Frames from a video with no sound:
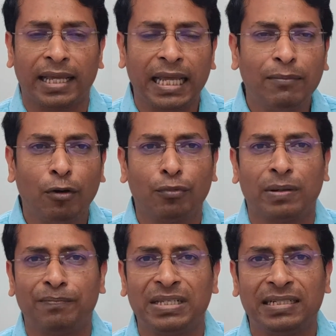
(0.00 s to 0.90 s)
aim of
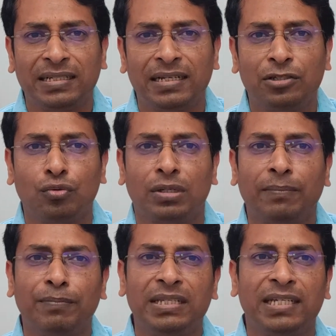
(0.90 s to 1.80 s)
compensator is to
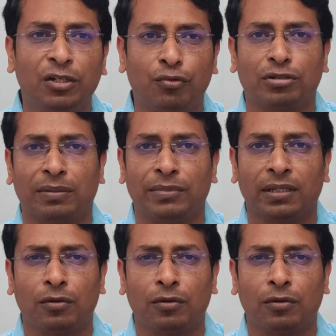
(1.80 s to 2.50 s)
compensate for something.